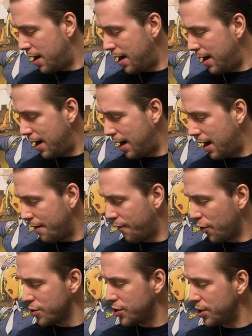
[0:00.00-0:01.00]

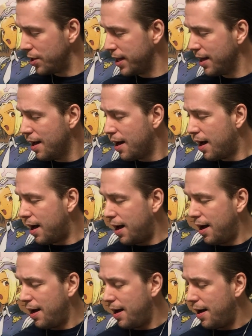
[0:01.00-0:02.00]
Unfortunately,
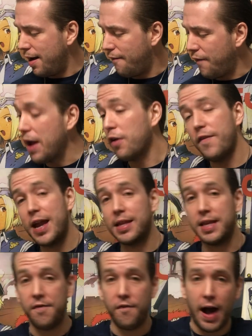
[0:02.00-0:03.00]
Final
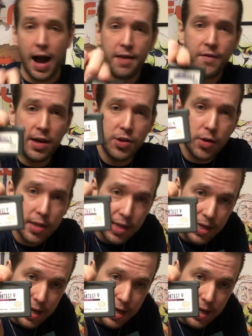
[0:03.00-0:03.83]
Fantasy V, as you can see